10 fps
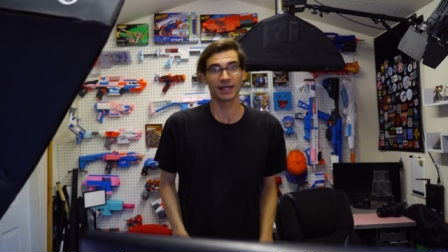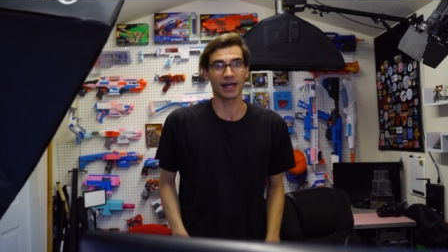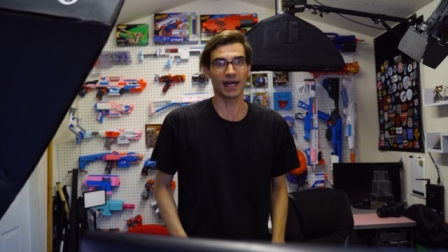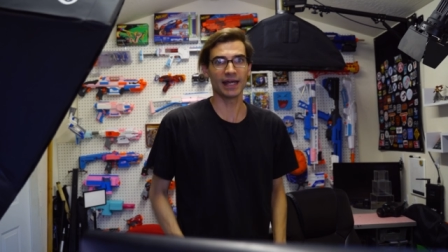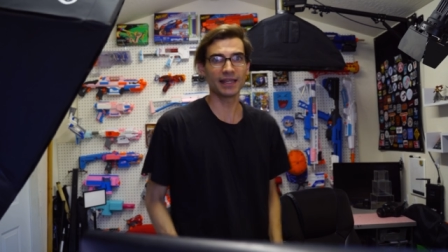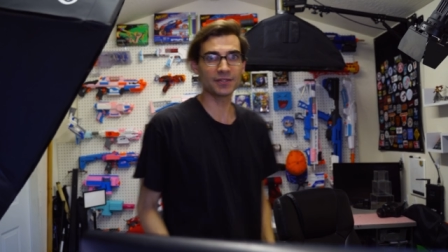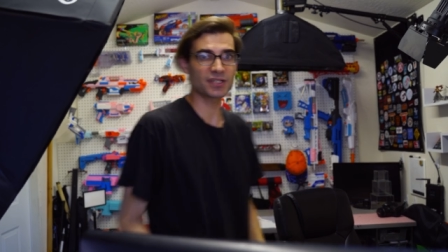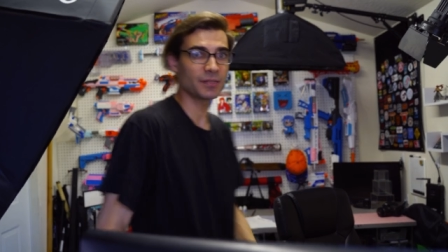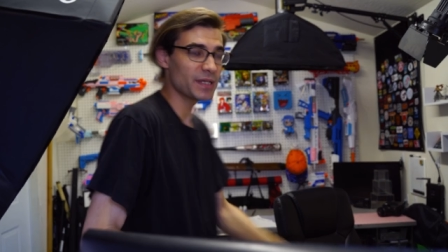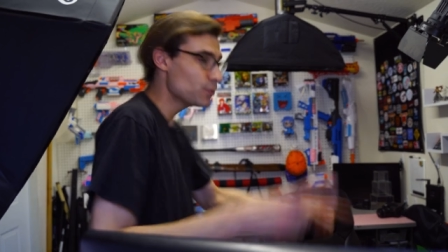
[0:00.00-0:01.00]
Uh, and there's
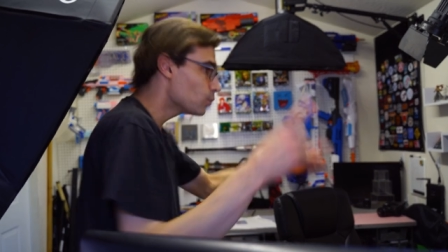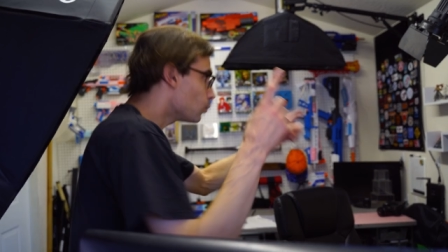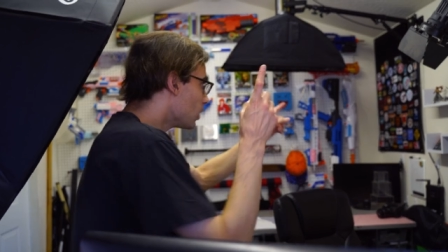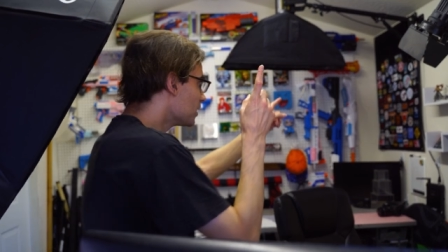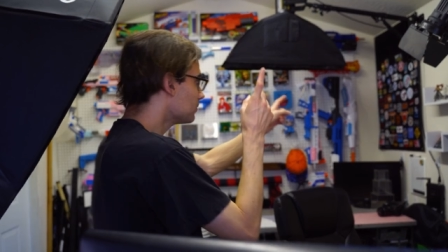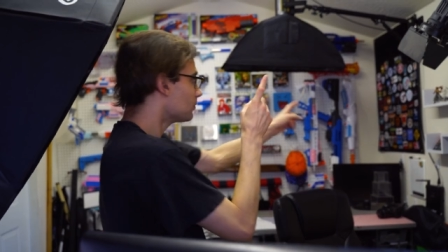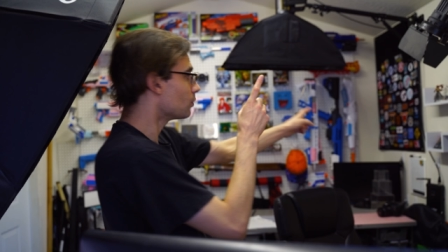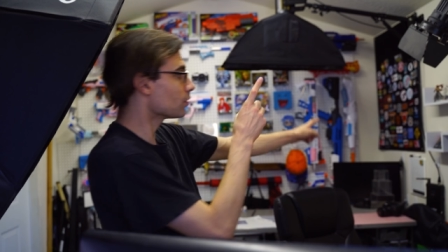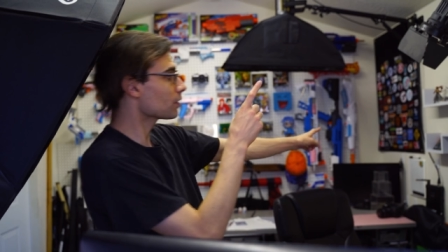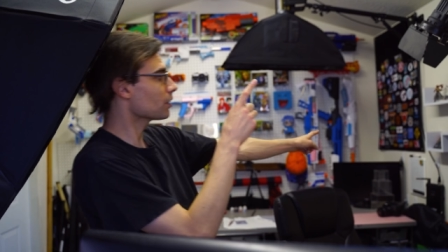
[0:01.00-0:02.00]
gonna be one
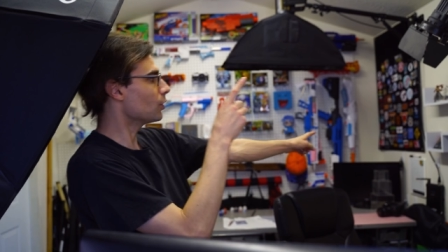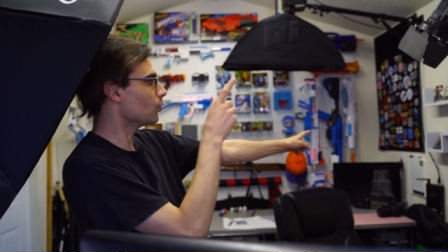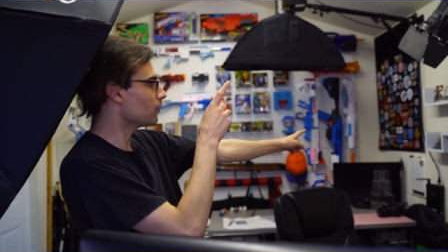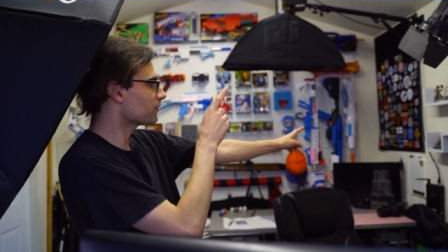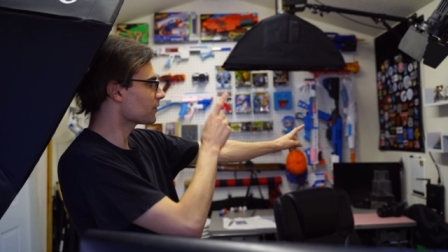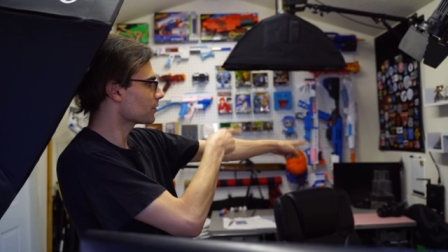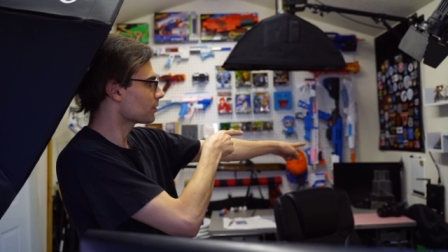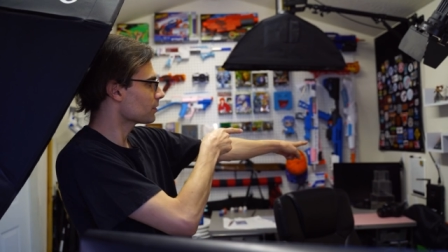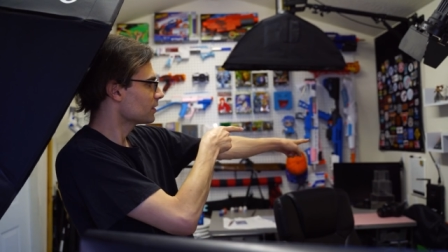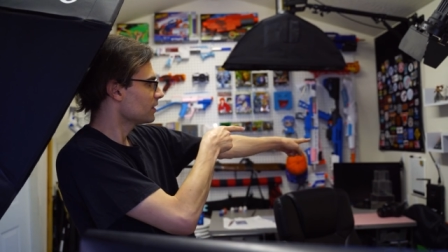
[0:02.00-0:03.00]
more
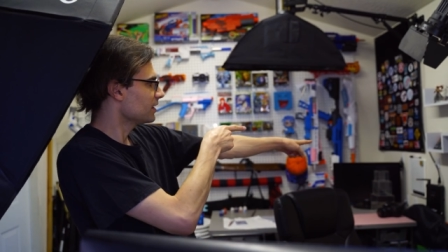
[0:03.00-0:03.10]
over